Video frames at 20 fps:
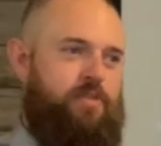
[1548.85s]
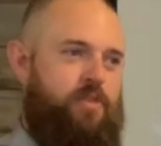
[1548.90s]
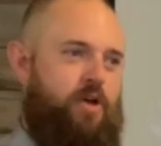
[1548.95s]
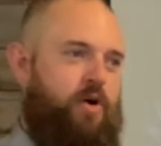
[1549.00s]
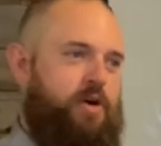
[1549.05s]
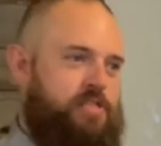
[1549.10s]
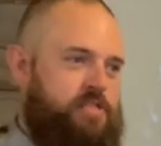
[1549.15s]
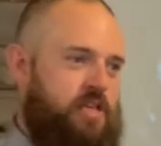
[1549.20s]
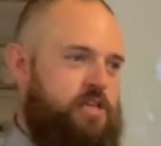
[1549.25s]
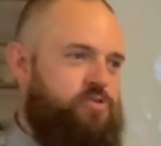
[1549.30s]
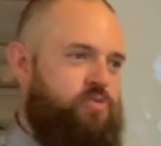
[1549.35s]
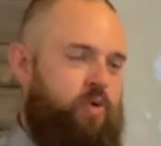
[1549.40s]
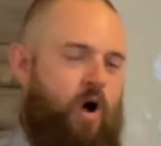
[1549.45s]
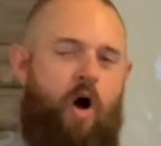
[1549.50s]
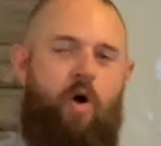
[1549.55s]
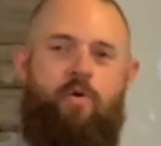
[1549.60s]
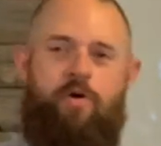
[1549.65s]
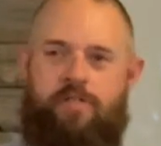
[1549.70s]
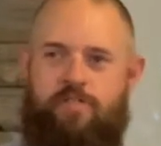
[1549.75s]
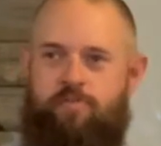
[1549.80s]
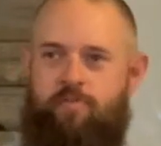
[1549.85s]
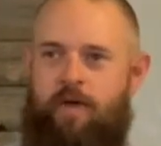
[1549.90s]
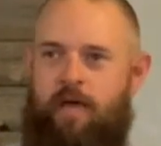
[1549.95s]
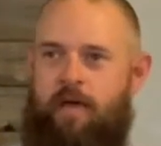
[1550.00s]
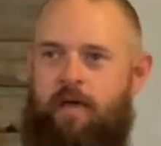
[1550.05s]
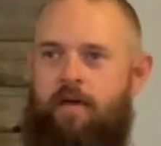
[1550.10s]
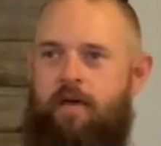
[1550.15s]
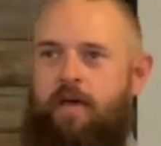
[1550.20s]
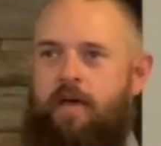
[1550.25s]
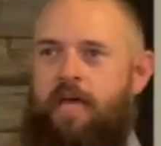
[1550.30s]
No, he says, woe is
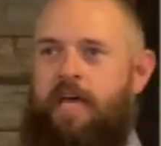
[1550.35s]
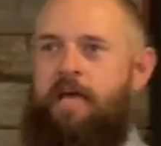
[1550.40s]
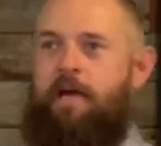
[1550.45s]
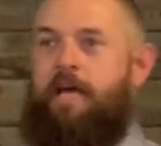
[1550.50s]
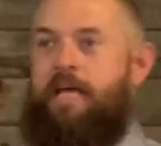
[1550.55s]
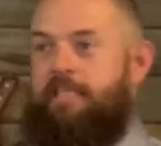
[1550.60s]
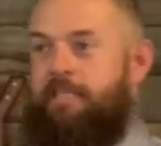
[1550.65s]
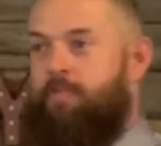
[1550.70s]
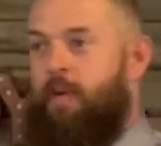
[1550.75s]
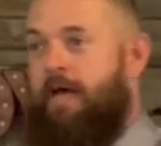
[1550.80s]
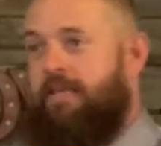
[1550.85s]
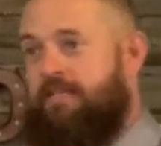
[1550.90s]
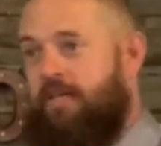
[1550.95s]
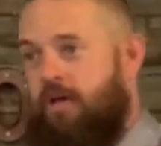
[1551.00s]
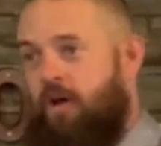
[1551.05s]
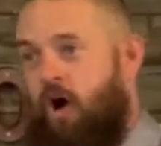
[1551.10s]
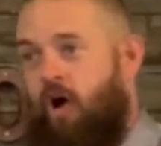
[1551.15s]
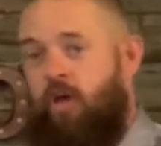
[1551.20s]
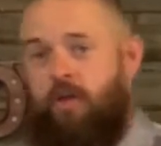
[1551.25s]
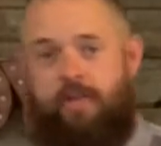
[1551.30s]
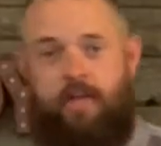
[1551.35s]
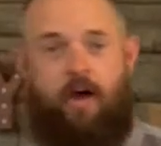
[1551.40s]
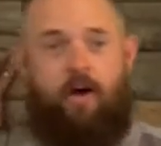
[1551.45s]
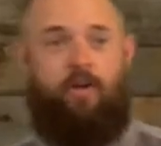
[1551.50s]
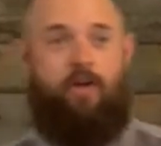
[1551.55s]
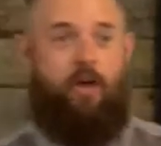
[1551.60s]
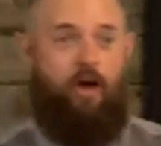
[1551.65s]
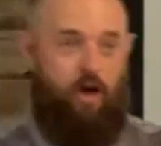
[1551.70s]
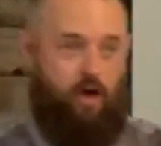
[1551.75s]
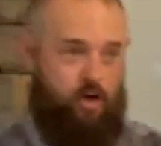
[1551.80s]
me. He is basically calling
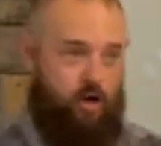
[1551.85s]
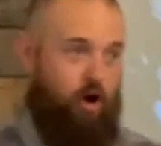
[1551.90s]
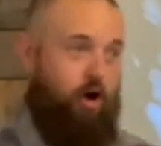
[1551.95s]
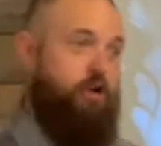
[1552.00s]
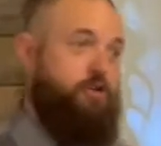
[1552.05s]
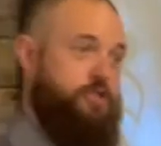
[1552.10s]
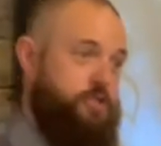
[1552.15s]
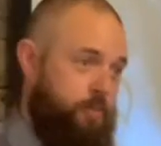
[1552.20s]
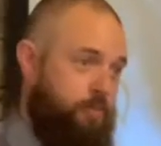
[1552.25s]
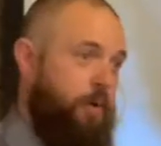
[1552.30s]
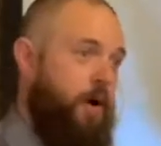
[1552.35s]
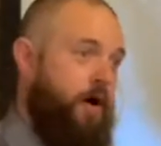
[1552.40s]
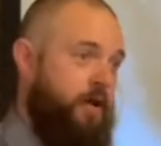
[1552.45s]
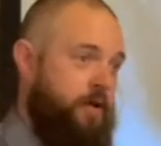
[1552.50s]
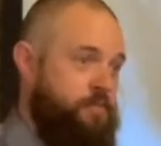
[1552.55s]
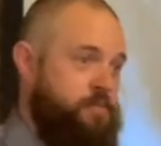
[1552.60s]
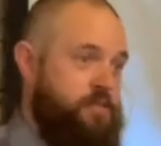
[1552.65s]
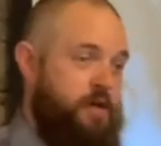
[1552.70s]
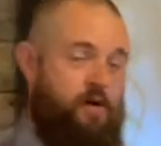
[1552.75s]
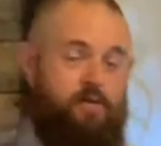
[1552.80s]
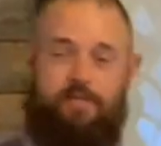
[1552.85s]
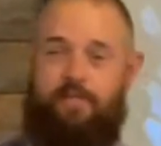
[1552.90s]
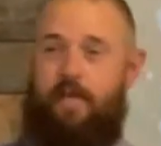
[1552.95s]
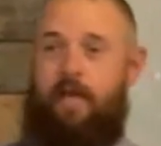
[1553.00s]
down a curse upon himself,